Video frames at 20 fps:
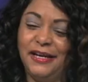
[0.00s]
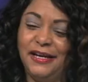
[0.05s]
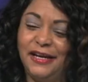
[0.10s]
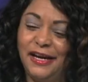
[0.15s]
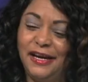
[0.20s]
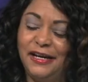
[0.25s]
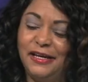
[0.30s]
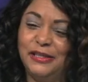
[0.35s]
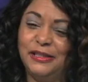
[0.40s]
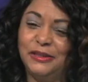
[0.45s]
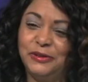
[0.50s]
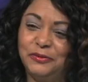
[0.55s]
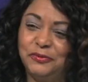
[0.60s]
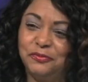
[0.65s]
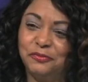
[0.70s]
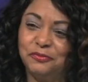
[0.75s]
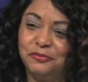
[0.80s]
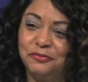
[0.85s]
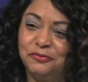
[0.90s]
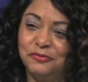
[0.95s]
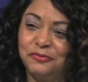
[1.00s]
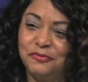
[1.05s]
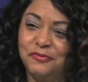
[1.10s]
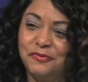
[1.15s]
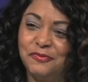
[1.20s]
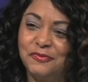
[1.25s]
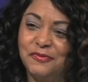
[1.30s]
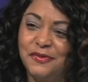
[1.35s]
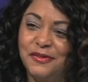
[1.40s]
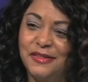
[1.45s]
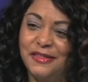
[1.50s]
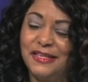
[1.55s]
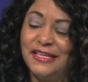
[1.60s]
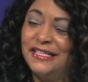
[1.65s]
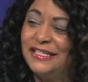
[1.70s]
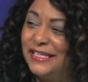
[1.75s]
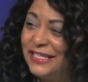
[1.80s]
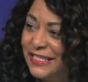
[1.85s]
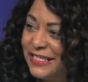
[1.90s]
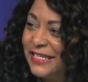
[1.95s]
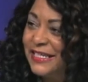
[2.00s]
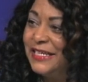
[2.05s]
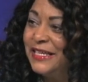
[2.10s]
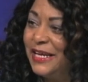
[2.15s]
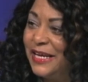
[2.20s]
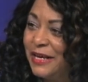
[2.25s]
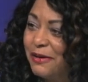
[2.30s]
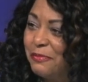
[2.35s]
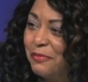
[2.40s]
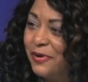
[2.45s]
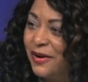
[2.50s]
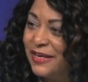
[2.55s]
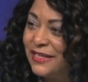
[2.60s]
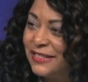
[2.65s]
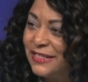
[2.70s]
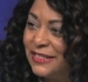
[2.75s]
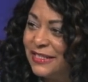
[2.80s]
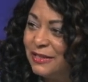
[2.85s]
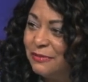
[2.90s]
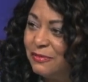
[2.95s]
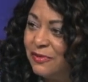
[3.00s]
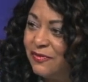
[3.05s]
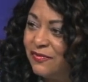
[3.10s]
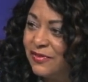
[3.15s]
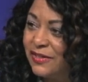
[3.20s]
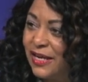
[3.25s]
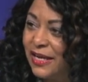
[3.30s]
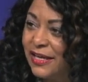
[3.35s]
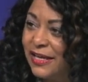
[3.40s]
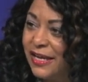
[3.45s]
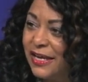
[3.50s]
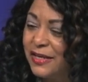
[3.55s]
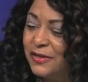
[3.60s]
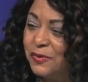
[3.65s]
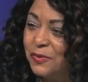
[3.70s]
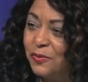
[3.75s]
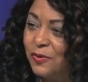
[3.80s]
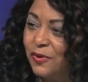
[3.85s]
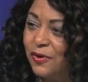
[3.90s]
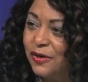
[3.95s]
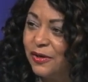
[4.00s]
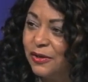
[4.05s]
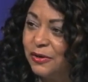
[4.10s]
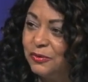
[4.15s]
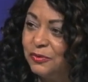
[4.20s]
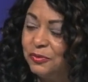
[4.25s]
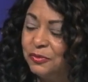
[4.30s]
the disconnect process at Memphis Light Gas and Water.